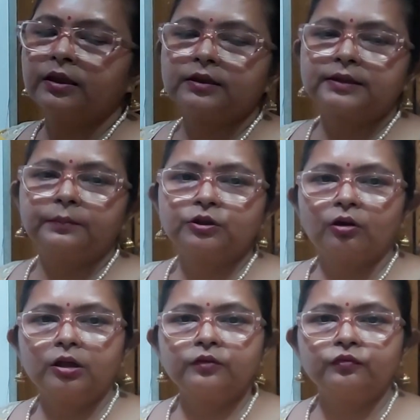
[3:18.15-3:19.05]
In the
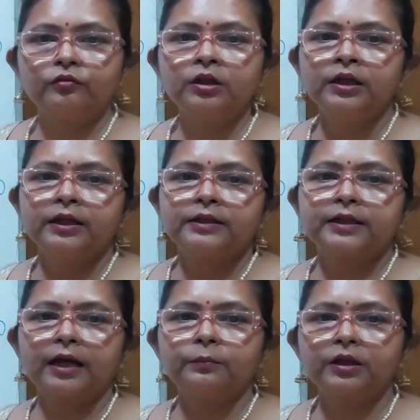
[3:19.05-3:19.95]
semi-solid food, it
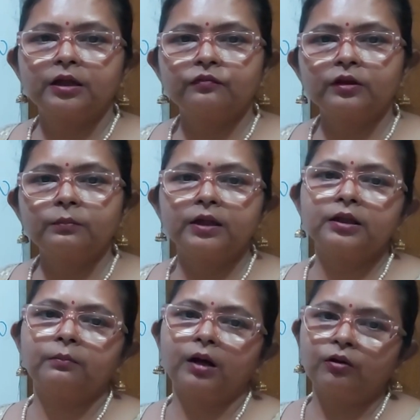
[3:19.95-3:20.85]
can be given by
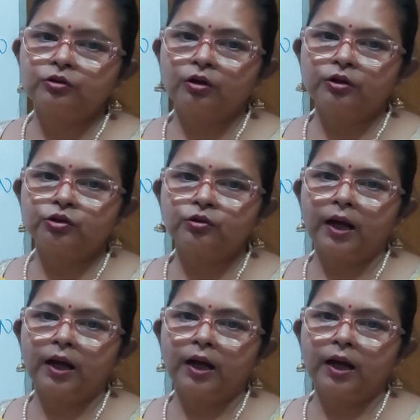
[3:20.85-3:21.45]
the mouth also,